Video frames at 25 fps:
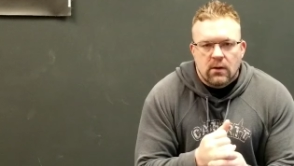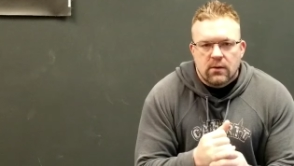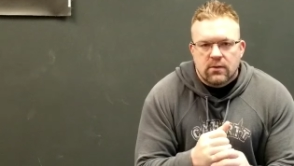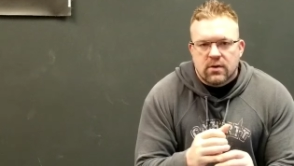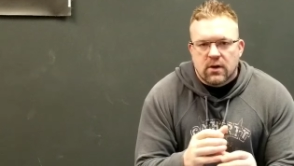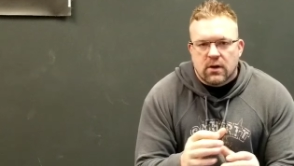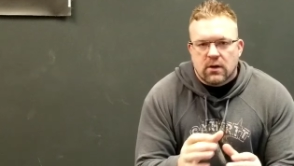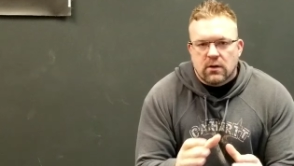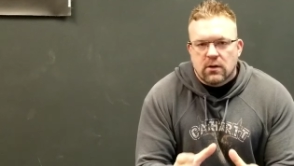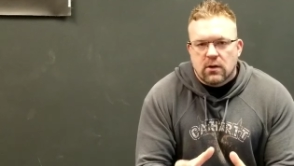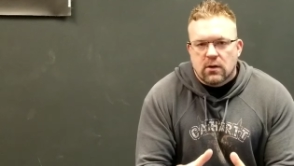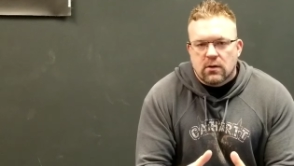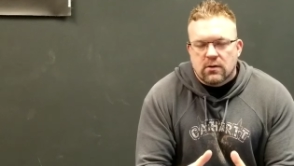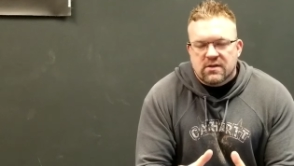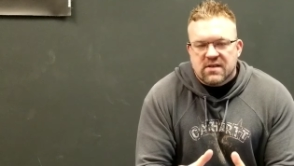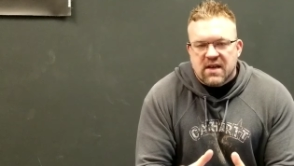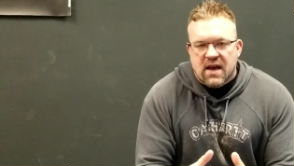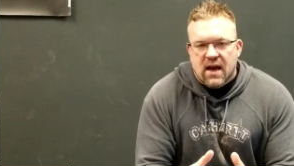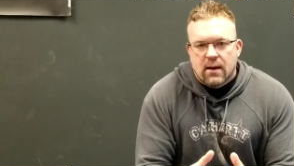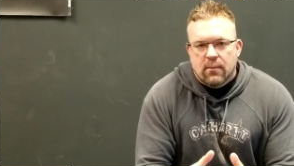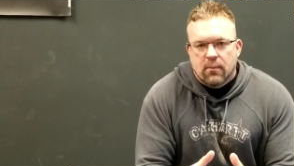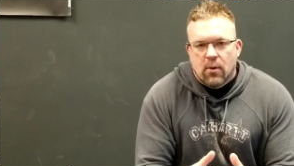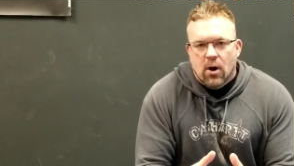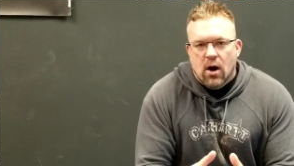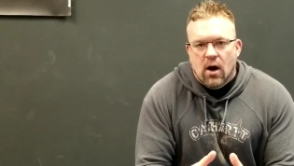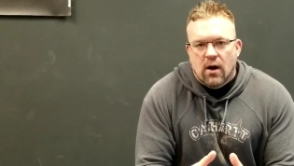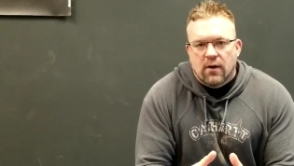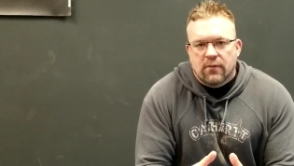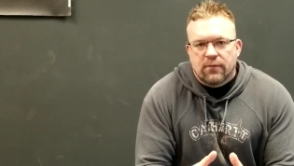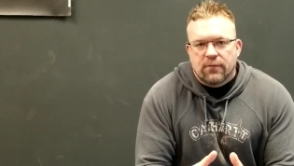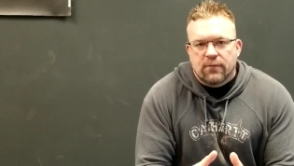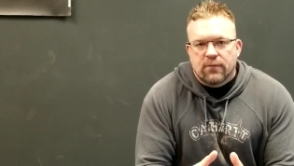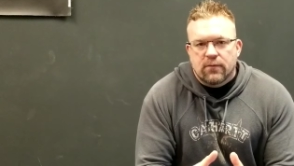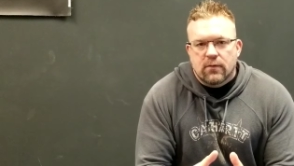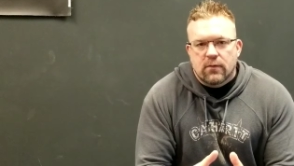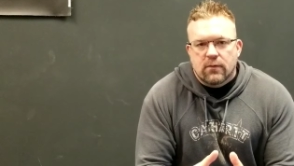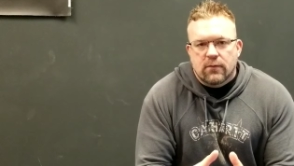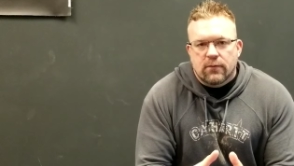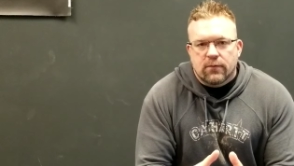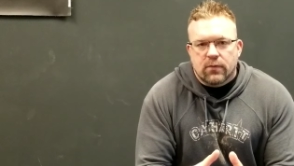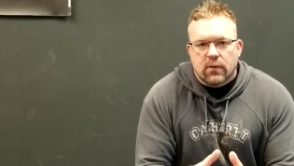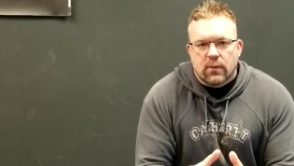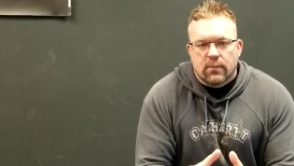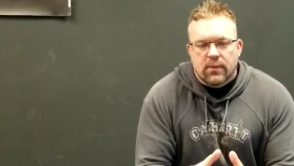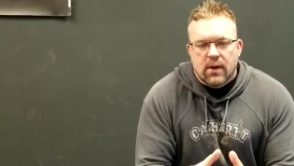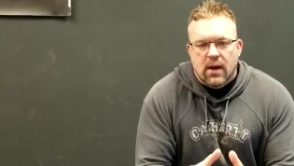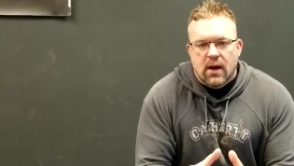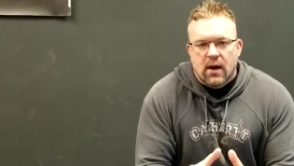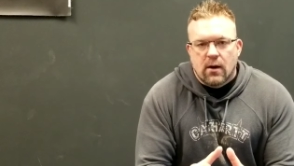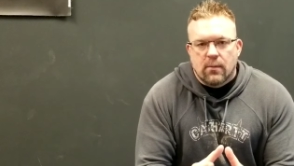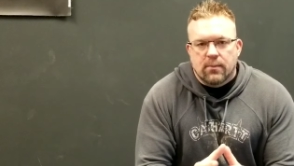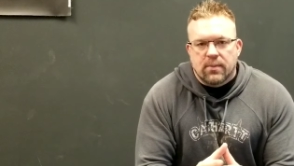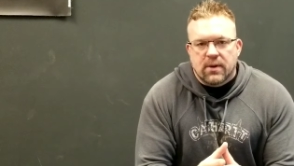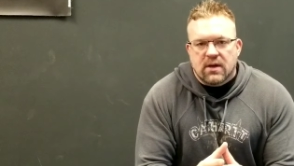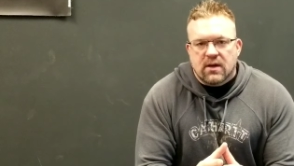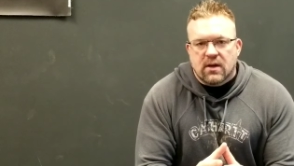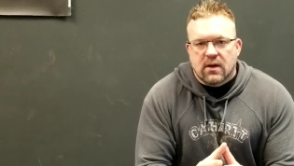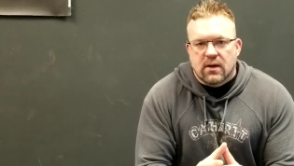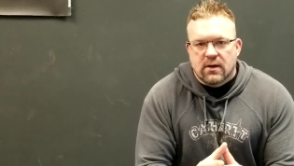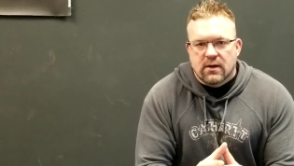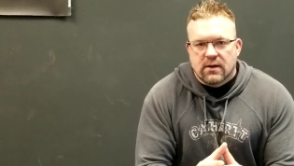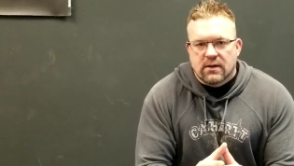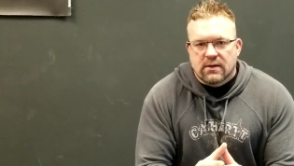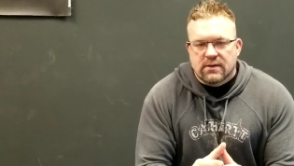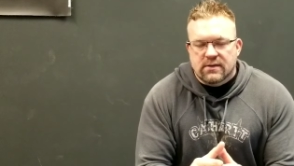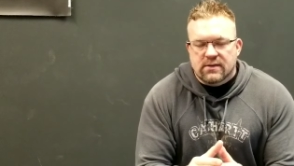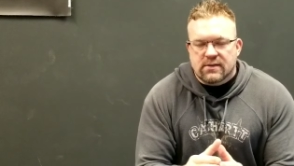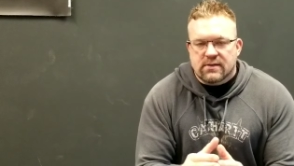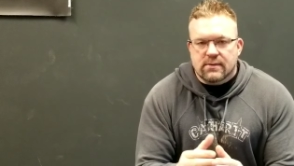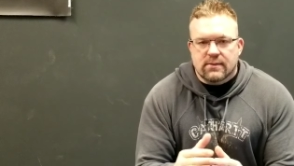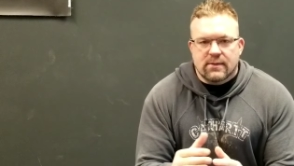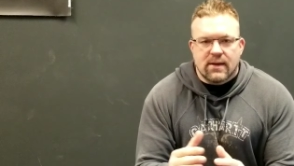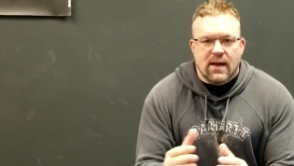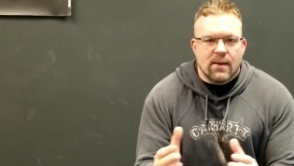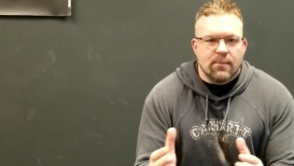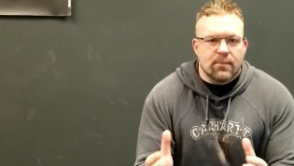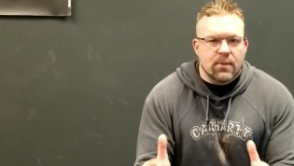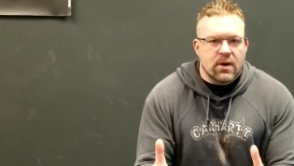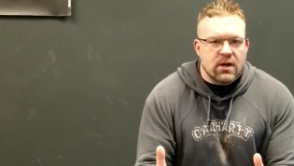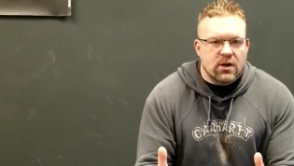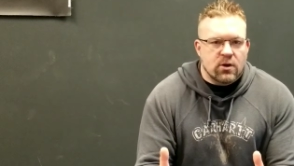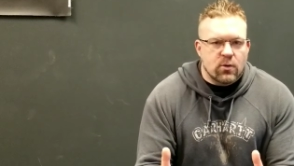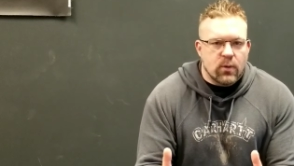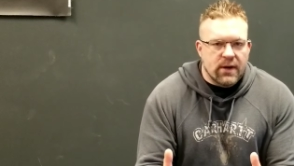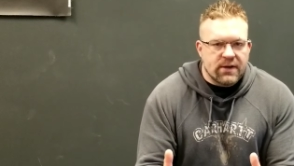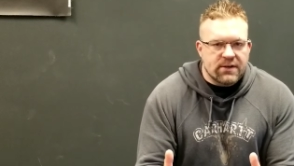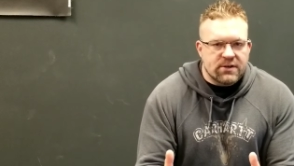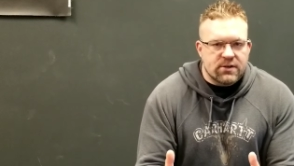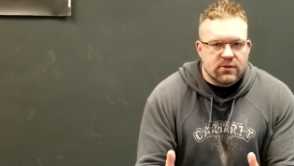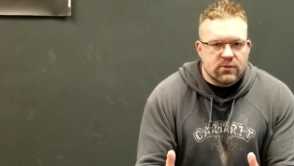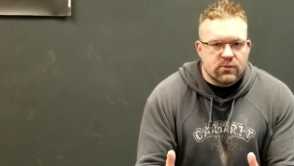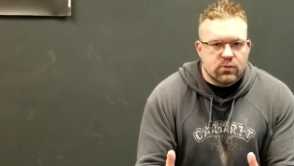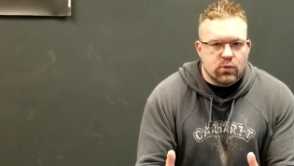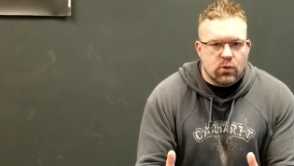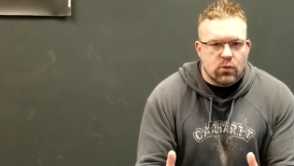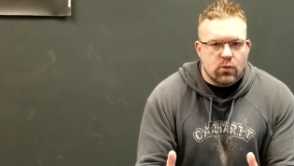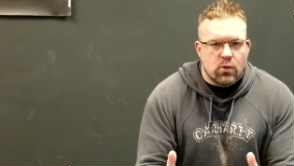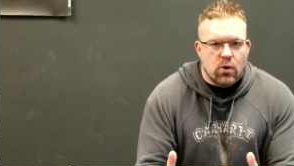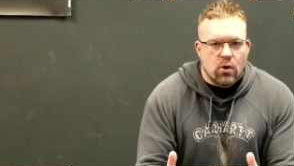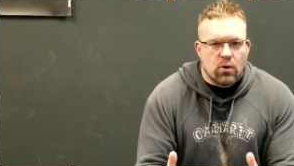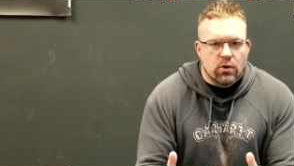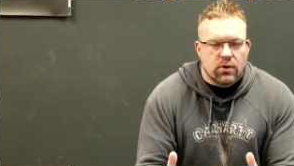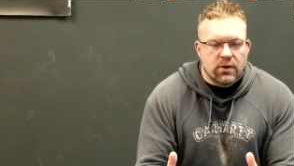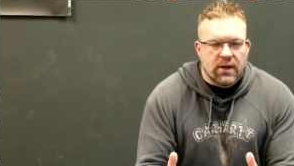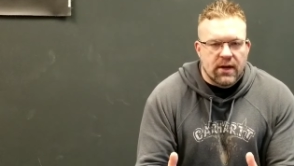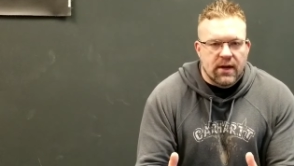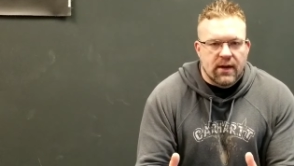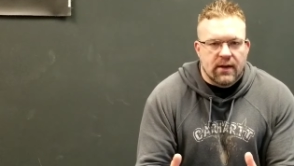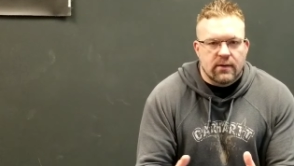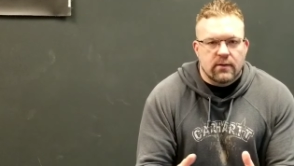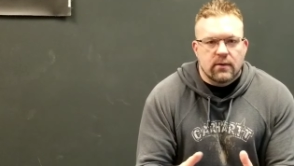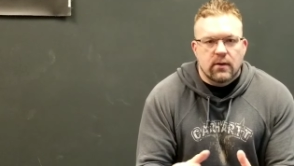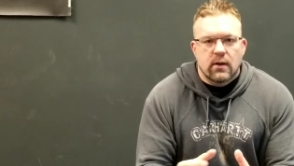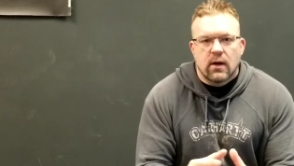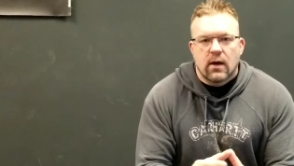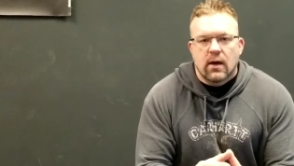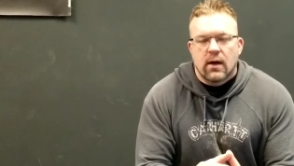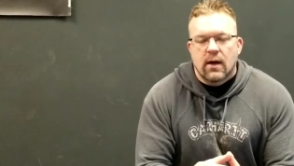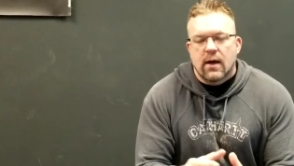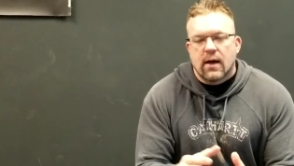Took a little time off from there because not many questions were rolling in.